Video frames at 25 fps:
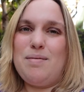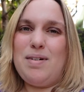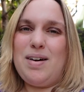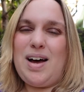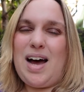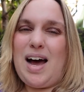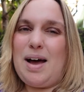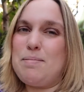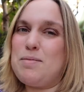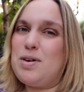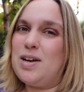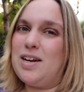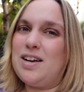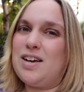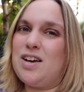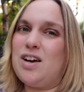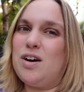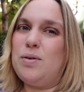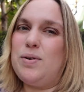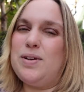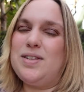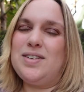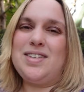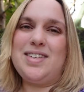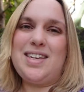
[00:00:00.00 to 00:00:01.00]
I'm gonna
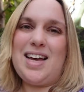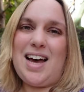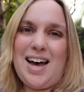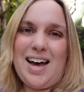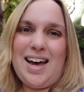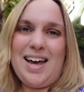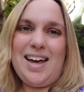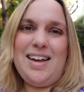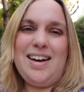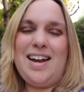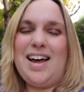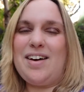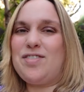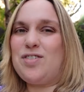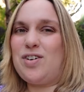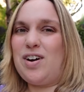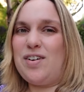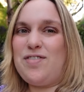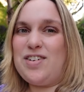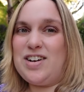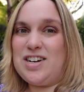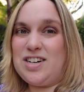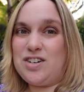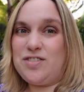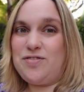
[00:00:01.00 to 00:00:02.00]
go inside after I
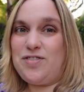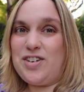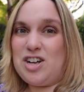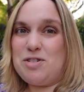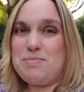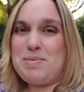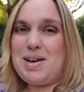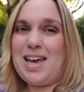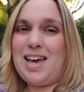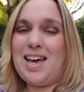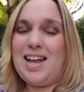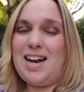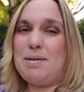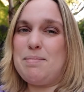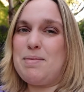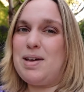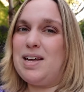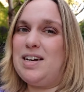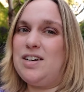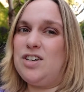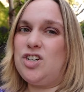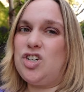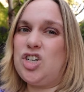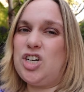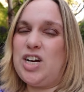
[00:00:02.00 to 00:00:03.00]
finish filming and I'm
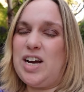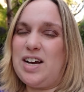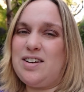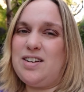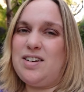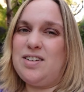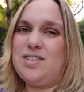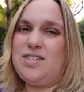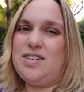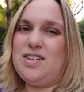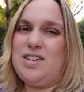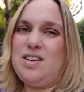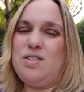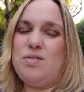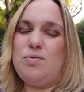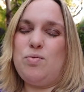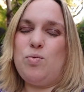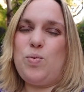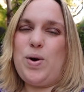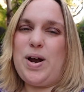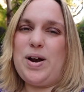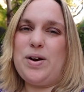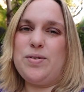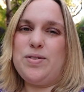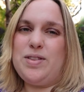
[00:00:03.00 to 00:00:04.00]
gonna check to see
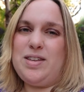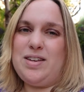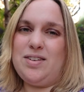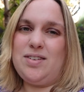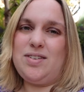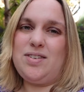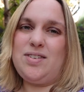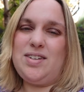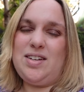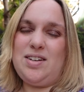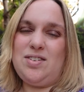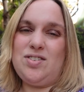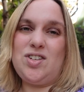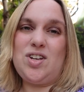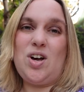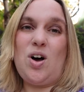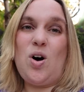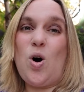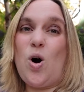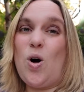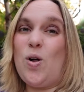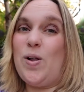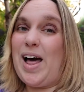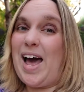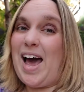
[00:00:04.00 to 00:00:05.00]
where these scenes
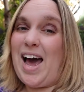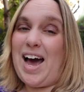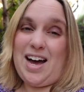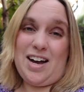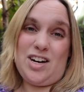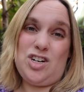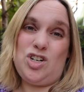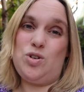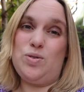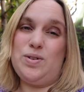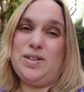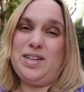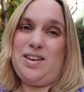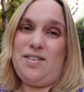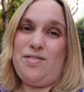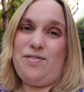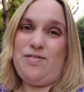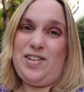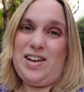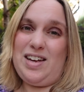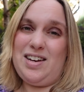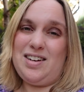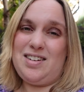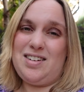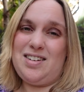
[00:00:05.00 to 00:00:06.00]
all actually
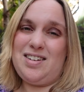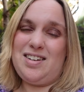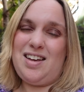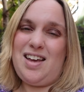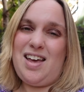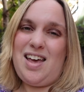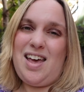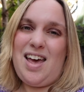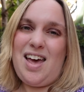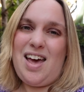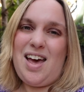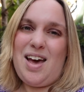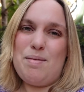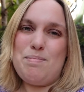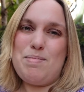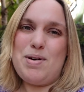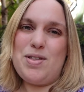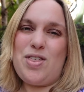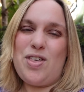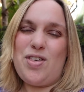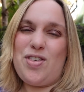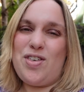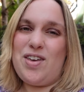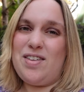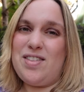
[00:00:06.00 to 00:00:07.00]
fit.
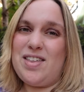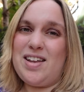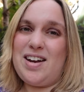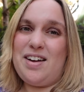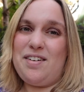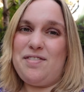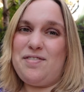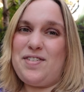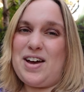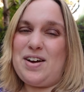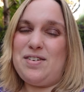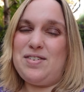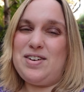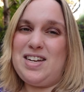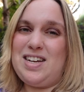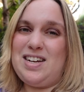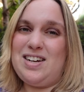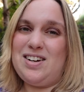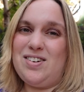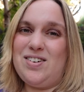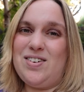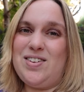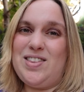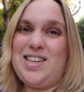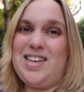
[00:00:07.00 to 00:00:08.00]
But the thing that I found
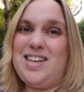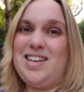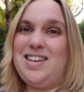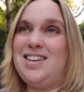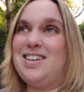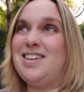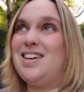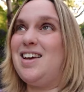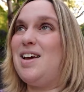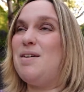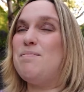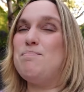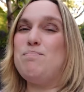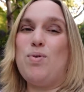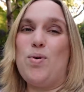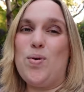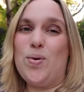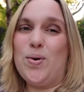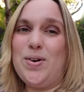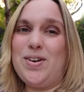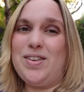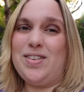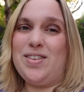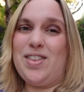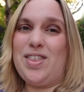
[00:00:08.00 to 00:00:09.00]
here, the
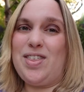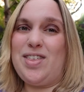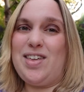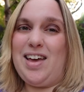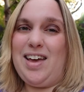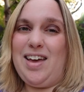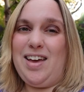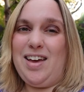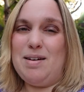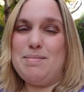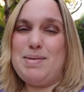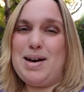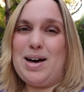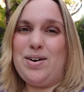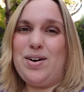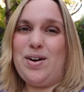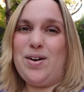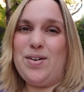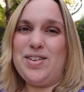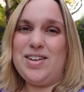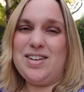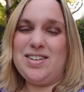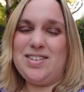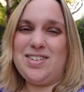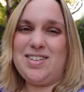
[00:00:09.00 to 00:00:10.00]
important thing about
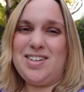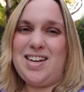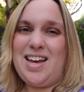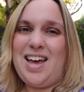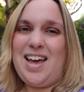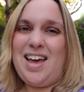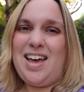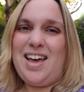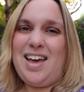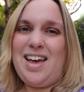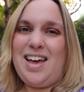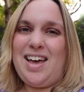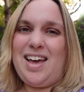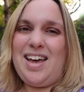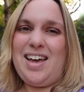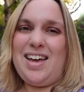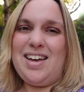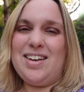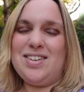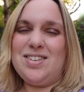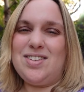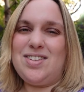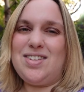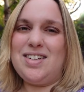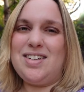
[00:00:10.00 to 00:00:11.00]
all this,
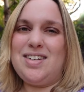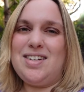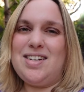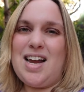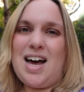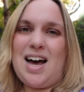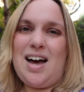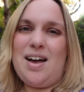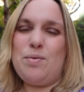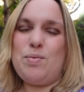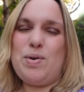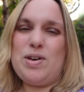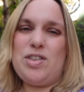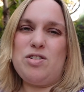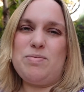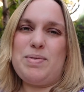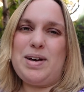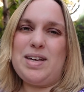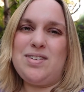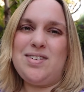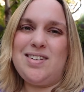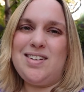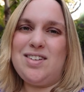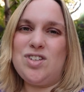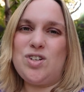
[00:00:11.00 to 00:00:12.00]
is not whether
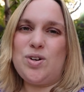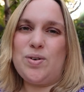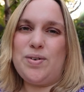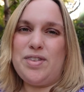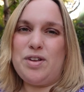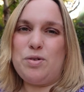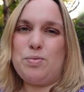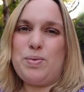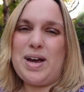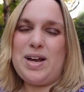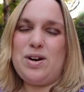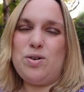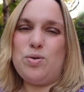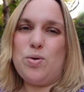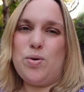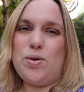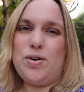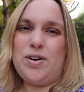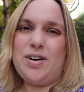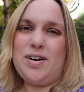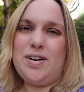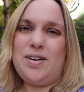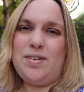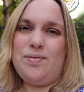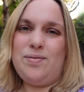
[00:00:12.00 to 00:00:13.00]
my scenes are in the right
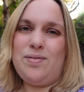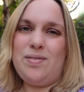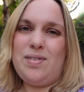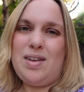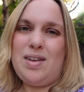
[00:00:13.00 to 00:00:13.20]
order,